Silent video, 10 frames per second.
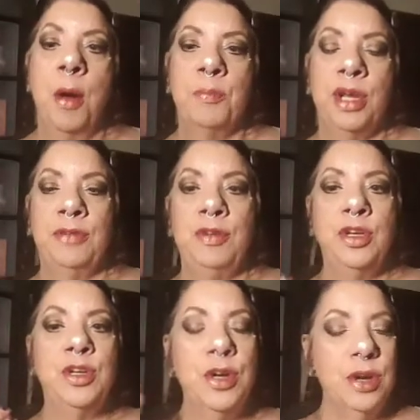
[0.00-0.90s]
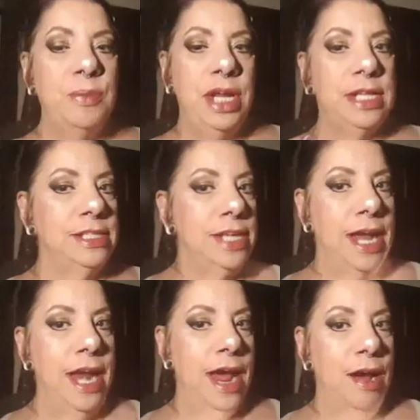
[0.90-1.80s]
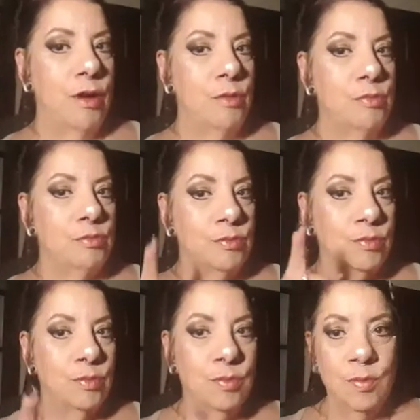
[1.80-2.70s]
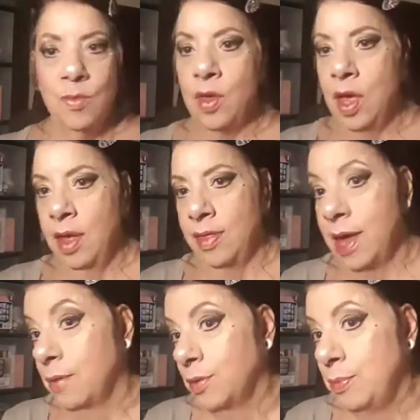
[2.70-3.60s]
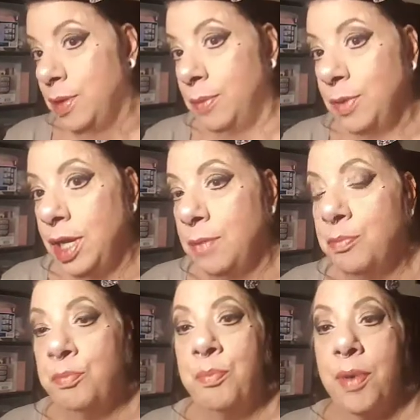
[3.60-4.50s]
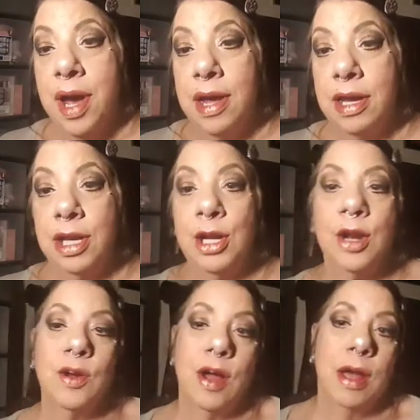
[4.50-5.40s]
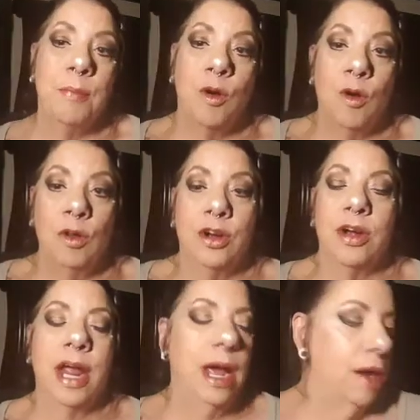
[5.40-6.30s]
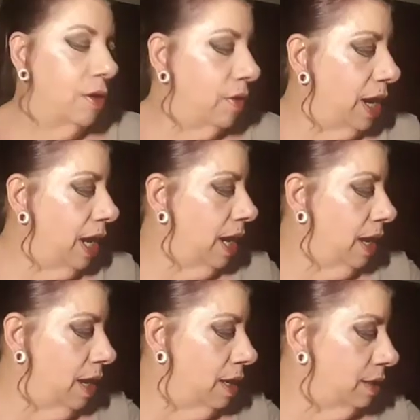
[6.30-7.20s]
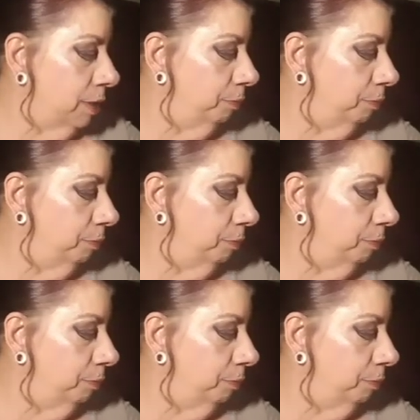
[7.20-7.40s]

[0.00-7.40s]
But if you turned me inside out, that would be me. But you know, I'm older now, and